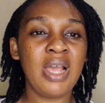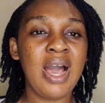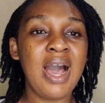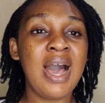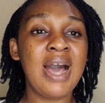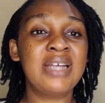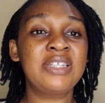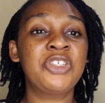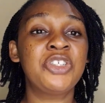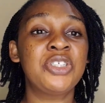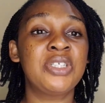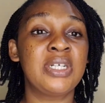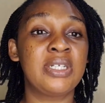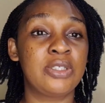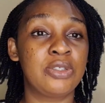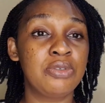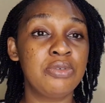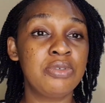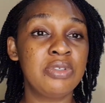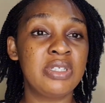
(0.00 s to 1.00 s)
I had
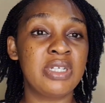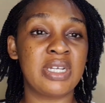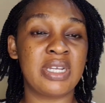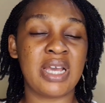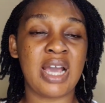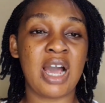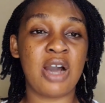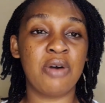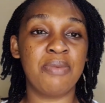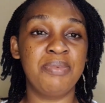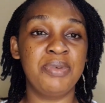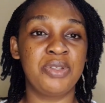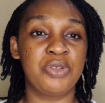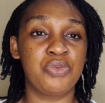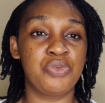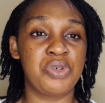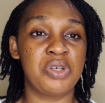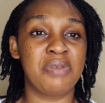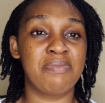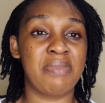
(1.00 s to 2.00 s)
scheduled that I'll be
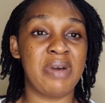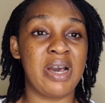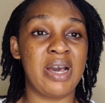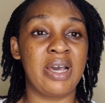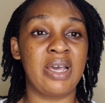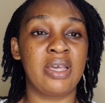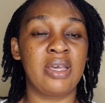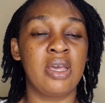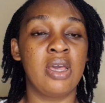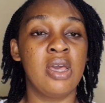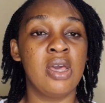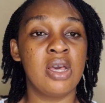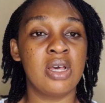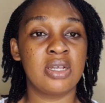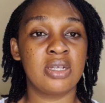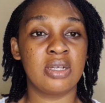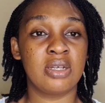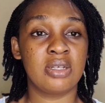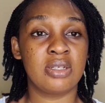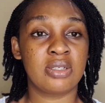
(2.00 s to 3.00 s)
doing my
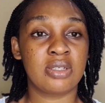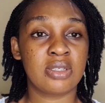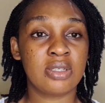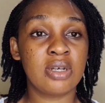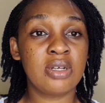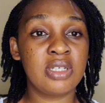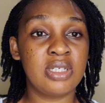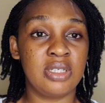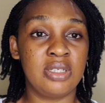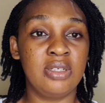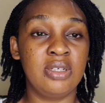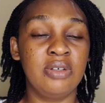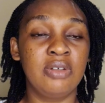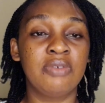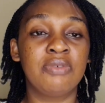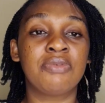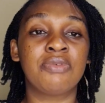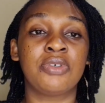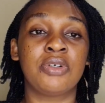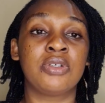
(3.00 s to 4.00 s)
study
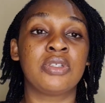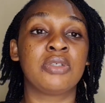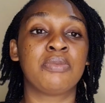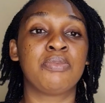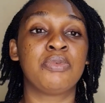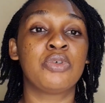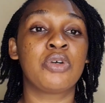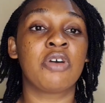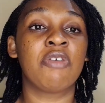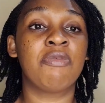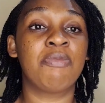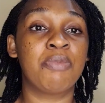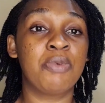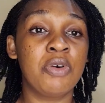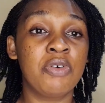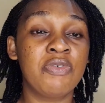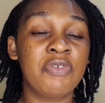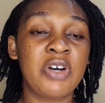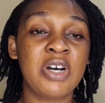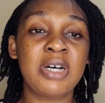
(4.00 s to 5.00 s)
for the book of
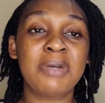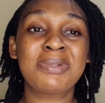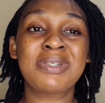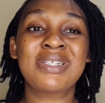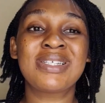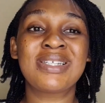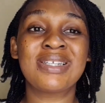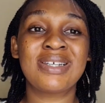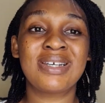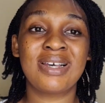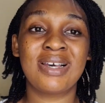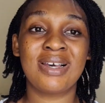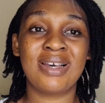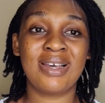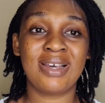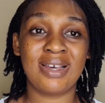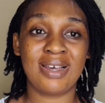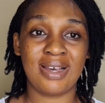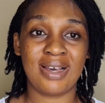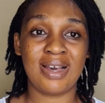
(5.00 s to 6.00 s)
Proverbs
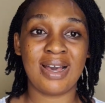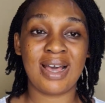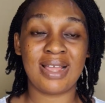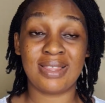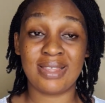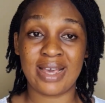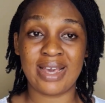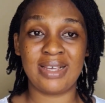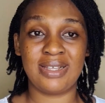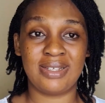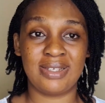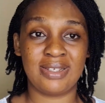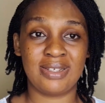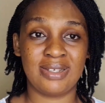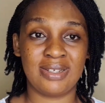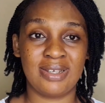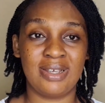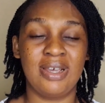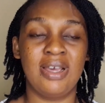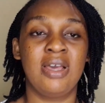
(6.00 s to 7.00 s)
at night.
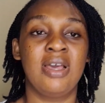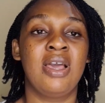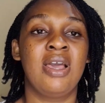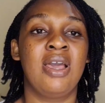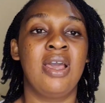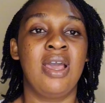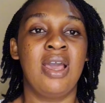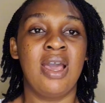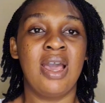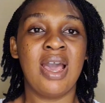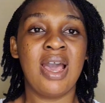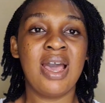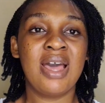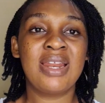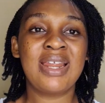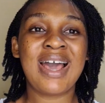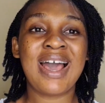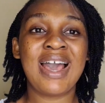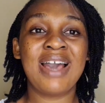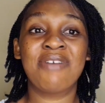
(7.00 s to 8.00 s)

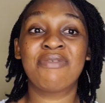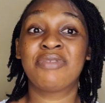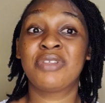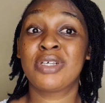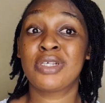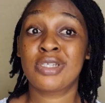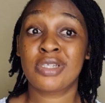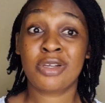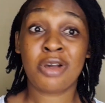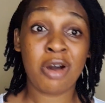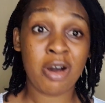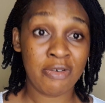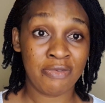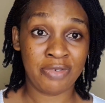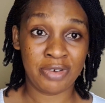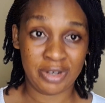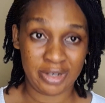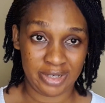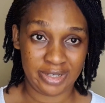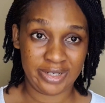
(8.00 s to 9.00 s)
And I have
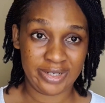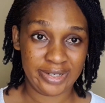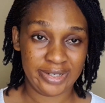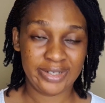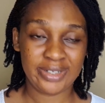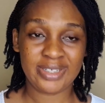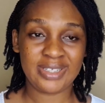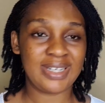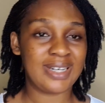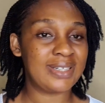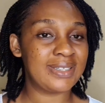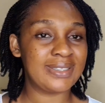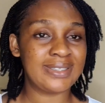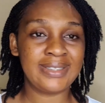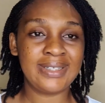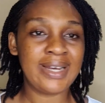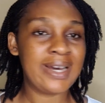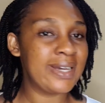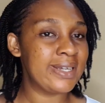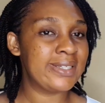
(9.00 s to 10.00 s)
discovered that
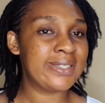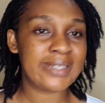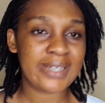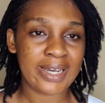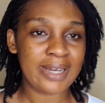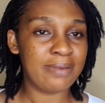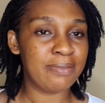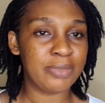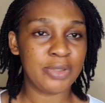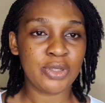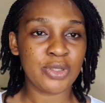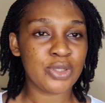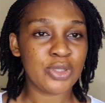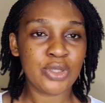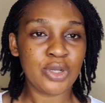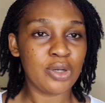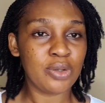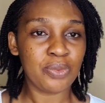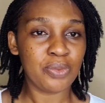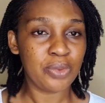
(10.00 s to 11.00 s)
nighttime does
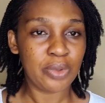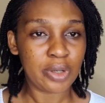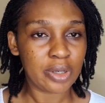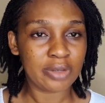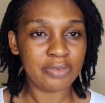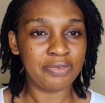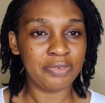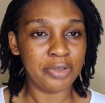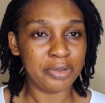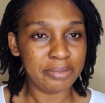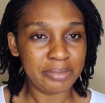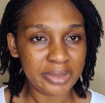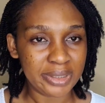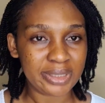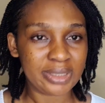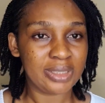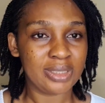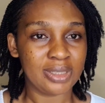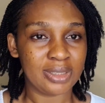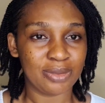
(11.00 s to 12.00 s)
not work for me
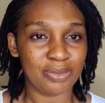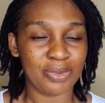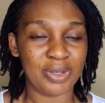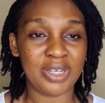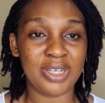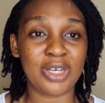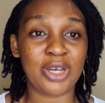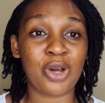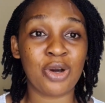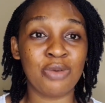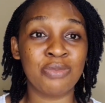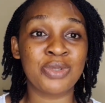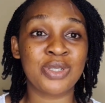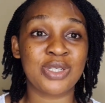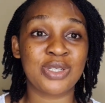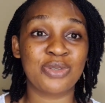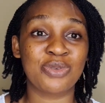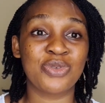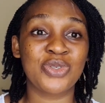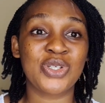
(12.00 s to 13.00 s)
when it comes
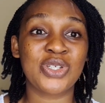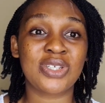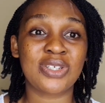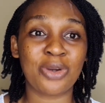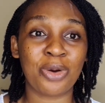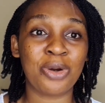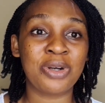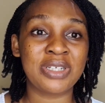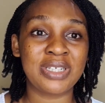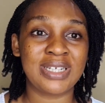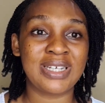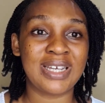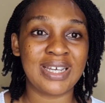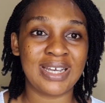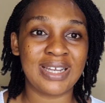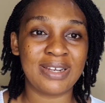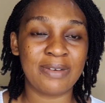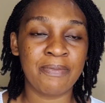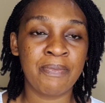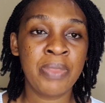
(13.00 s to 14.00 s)
to
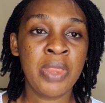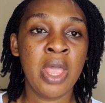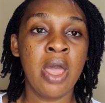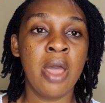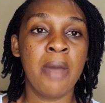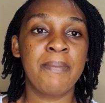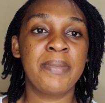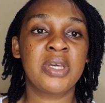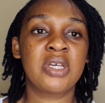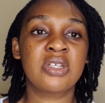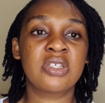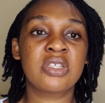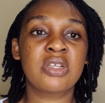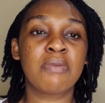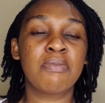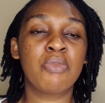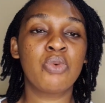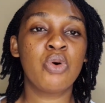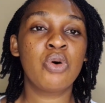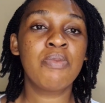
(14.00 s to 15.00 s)
studying. Because
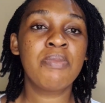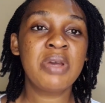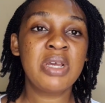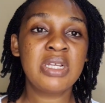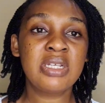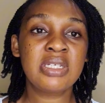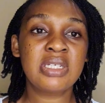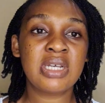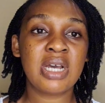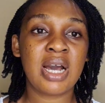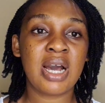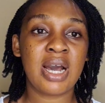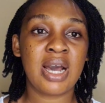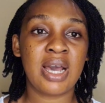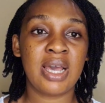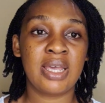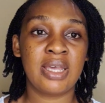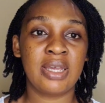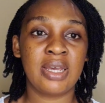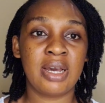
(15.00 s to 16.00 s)
the moment
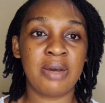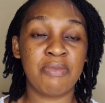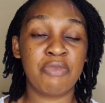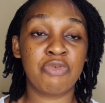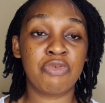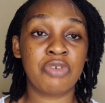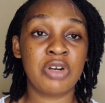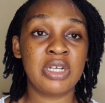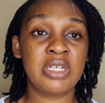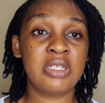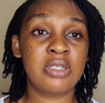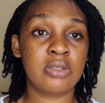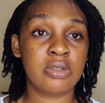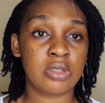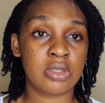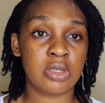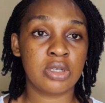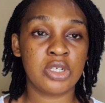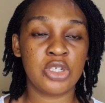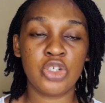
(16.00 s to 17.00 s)
I am ready to
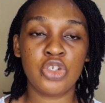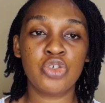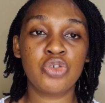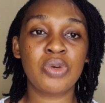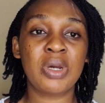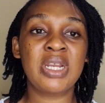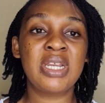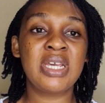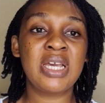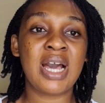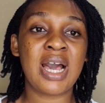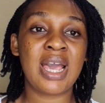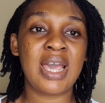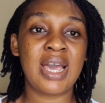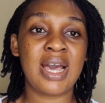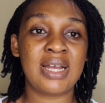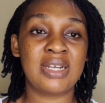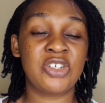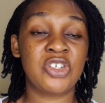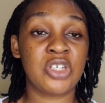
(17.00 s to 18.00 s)
study, usually I
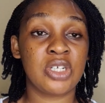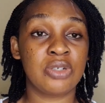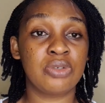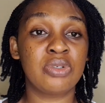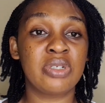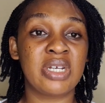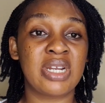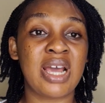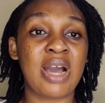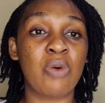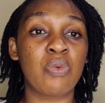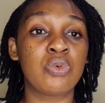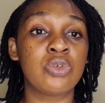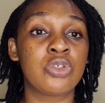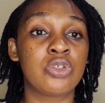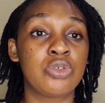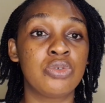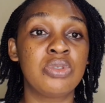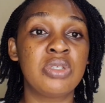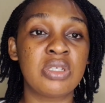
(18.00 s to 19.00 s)
had scheduled that I
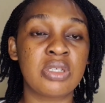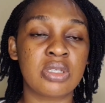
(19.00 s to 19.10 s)
would do the